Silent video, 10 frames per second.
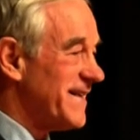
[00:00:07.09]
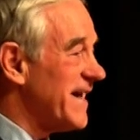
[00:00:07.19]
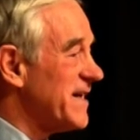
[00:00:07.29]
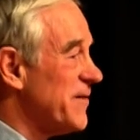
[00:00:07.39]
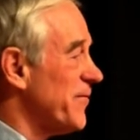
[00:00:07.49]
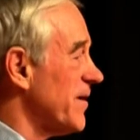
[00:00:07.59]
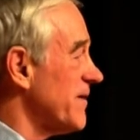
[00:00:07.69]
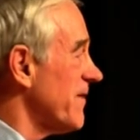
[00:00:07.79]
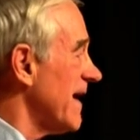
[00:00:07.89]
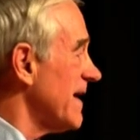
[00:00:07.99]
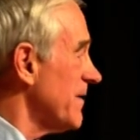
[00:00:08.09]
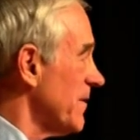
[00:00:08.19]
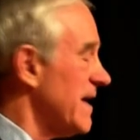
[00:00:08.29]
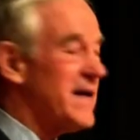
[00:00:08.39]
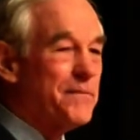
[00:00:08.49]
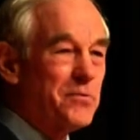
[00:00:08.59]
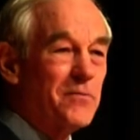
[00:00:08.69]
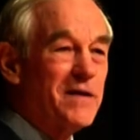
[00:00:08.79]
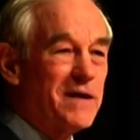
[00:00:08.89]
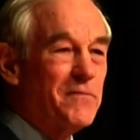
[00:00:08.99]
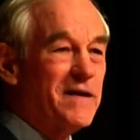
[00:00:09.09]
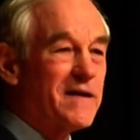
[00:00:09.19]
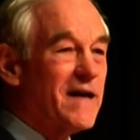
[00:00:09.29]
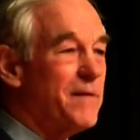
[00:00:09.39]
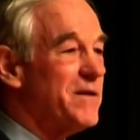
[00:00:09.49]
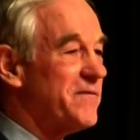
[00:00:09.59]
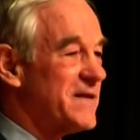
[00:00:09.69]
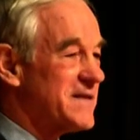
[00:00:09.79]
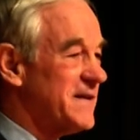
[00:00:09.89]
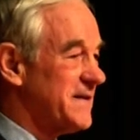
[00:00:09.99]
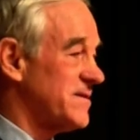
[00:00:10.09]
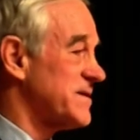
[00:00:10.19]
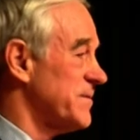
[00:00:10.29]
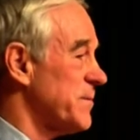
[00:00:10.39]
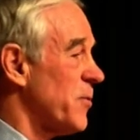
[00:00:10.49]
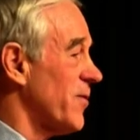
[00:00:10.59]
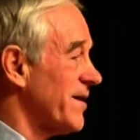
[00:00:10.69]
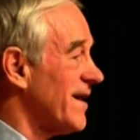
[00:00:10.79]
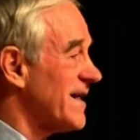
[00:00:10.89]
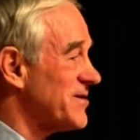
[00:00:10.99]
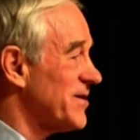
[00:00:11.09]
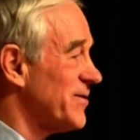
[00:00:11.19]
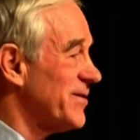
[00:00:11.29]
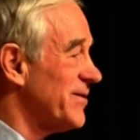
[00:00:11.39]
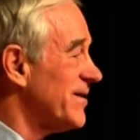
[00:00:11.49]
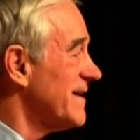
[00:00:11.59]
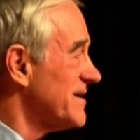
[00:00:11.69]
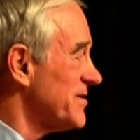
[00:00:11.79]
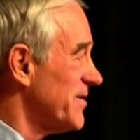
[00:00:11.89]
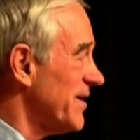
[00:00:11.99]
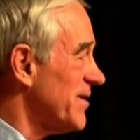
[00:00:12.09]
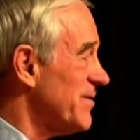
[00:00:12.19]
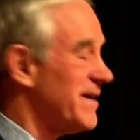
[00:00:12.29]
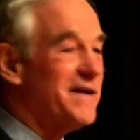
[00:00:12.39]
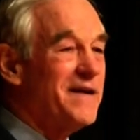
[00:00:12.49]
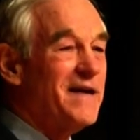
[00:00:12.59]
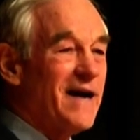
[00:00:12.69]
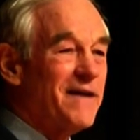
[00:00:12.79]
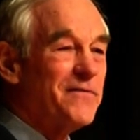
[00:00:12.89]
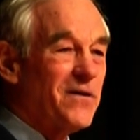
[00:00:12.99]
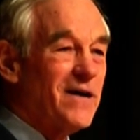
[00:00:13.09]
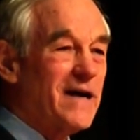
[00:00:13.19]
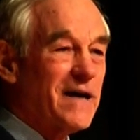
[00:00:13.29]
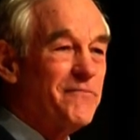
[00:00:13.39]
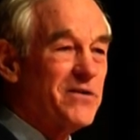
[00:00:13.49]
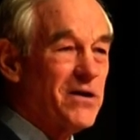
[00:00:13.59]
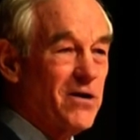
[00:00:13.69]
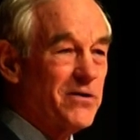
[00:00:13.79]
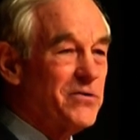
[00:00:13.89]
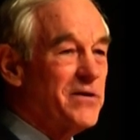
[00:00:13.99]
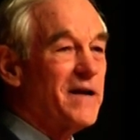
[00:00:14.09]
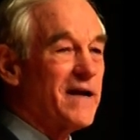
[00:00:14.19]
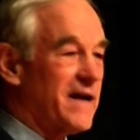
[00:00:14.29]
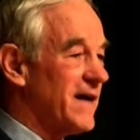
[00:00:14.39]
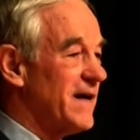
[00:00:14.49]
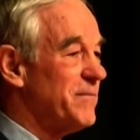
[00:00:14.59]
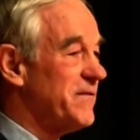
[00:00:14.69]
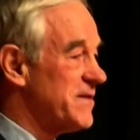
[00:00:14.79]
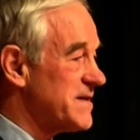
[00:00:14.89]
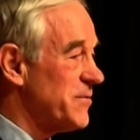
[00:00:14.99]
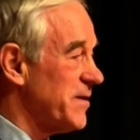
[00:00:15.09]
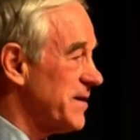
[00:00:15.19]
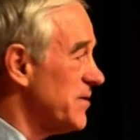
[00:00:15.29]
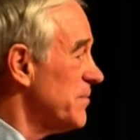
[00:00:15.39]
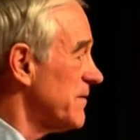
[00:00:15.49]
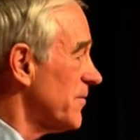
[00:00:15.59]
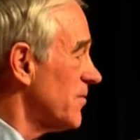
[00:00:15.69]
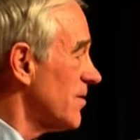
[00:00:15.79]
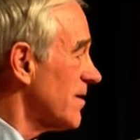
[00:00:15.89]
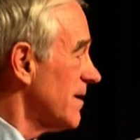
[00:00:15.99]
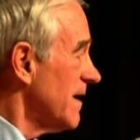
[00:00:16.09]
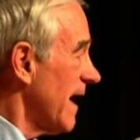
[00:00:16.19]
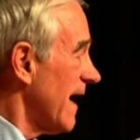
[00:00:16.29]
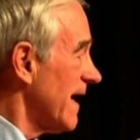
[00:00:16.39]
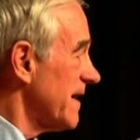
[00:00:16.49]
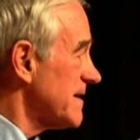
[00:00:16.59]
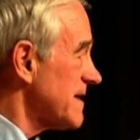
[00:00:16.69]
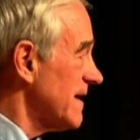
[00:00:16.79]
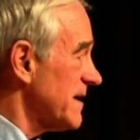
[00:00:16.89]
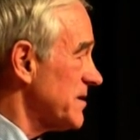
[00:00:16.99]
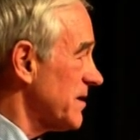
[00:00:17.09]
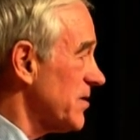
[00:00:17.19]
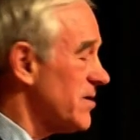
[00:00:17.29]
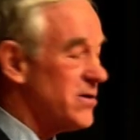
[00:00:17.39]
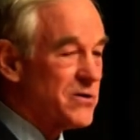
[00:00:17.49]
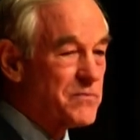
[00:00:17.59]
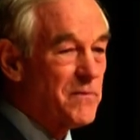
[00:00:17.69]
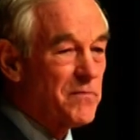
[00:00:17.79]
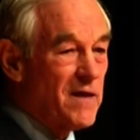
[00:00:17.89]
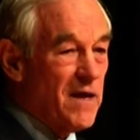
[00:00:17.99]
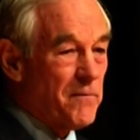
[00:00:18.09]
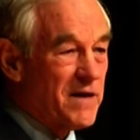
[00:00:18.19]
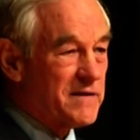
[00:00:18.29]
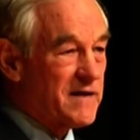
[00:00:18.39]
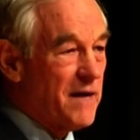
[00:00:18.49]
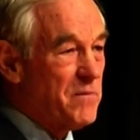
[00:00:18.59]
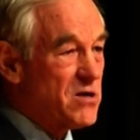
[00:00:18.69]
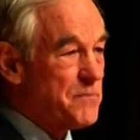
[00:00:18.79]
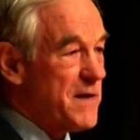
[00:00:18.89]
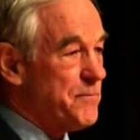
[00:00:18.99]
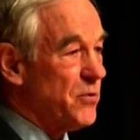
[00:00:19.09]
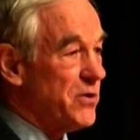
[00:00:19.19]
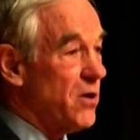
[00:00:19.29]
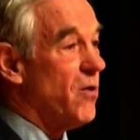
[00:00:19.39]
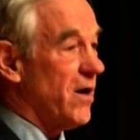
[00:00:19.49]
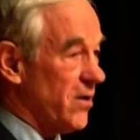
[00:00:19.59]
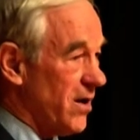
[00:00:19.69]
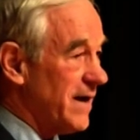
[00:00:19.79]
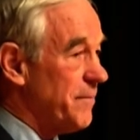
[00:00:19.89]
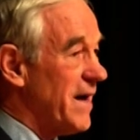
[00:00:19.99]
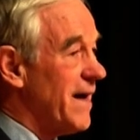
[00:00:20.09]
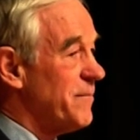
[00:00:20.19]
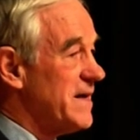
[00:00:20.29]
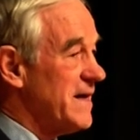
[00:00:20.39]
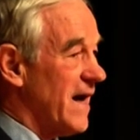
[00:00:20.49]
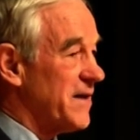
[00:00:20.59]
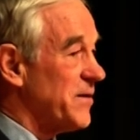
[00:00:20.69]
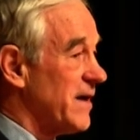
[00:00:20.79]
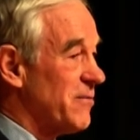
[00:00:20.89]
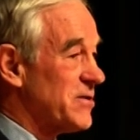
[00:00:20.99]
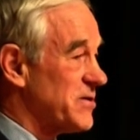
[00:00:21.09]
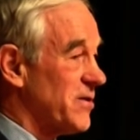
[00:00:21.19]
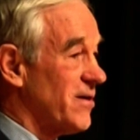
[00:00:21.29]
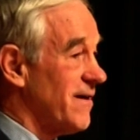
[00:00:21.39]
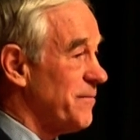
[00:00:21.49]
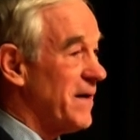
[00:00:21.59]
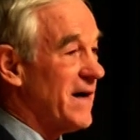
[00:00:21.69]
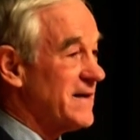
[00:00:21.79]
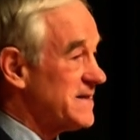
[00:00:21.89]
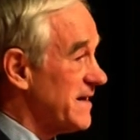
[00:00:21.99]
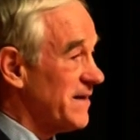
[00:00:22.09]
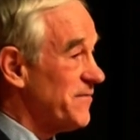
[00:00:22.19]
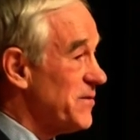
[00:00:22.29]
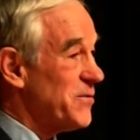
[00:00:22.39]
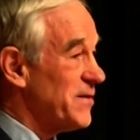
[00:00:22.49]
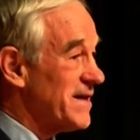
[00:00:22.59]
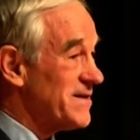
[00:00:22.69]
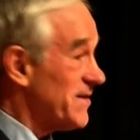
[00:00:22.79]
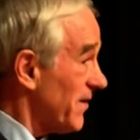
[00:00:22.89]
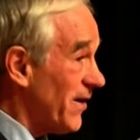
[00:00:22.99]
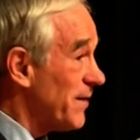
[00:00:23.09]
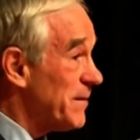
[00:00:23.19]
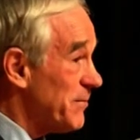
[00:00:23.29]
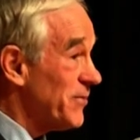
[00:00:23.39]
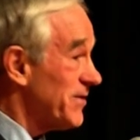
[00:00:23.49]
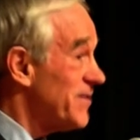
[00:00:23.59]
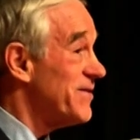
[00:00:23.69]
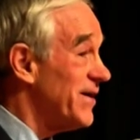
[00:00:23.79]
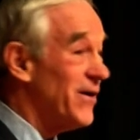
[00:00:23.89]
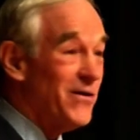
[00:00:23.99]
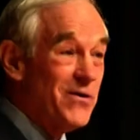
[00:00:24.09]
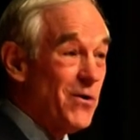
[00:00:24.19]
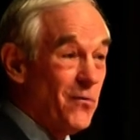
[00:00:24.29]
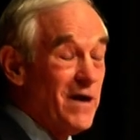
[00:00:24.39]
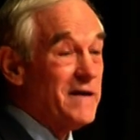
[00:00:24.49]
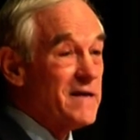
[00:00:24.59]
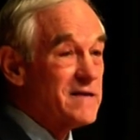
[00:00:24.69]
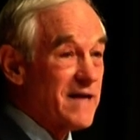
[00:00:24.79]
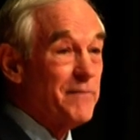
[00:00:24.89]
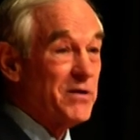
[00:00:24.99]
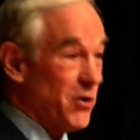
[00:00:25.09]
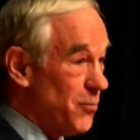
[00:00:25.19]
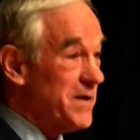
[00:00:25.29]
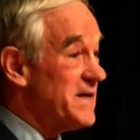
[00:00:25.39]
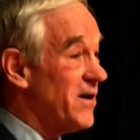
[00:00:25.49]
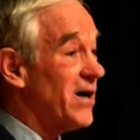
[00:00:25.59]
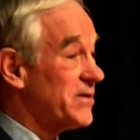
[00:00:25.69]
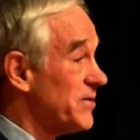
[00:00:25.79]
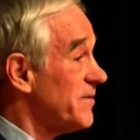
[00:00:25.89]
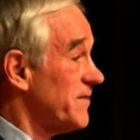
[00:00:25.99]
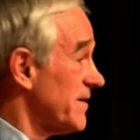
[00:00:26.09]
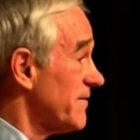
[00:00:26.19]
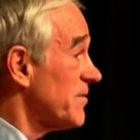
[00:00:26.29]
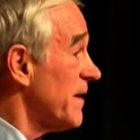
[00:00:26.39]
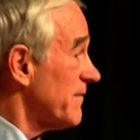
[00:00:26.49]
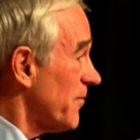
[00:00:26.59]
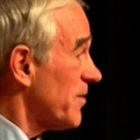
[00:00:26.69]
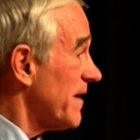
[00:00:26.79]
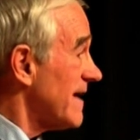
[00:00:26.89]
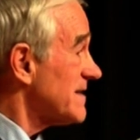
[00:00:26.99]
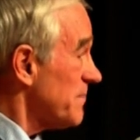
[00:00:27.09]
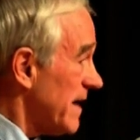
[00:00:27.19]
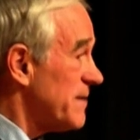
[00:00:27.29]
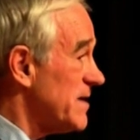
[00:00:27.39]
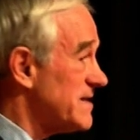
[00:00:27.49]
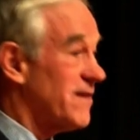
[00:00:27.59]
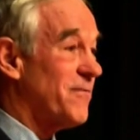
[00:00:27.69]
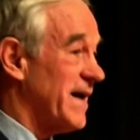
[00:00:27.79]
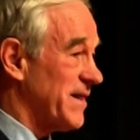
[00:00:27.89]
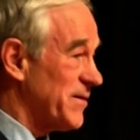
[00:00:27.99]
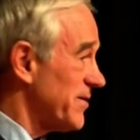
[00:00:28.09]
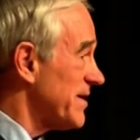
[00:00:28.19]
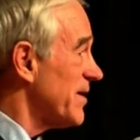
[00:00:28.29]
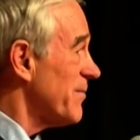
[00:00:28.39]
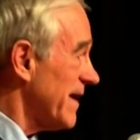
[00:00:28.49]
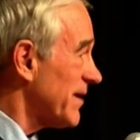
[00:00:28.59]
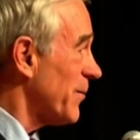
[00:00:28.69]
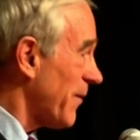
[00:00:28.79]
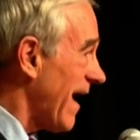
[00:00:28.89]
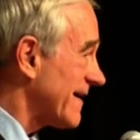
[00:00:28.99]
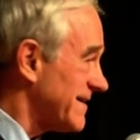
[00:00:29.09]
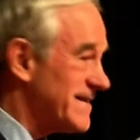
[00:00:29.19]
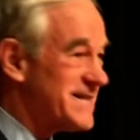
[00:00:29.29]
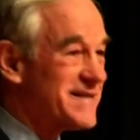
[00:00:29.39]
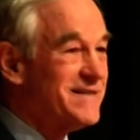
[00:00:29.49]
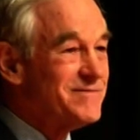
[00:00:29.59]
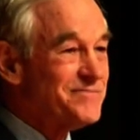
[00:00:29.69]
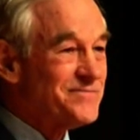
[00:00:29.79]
Thank you for inviting me and permitting me to come and visit. There's an important election going on, as you know, and I feel like I'm very honored that I can come and visit with you before this election occurs. But most people know a lot about me. I thought I would start off by saying a few things that a lot of people don't know. One is I'm an OB doctor. I've delivered about 4,000 babies over about a 30-year medical practice.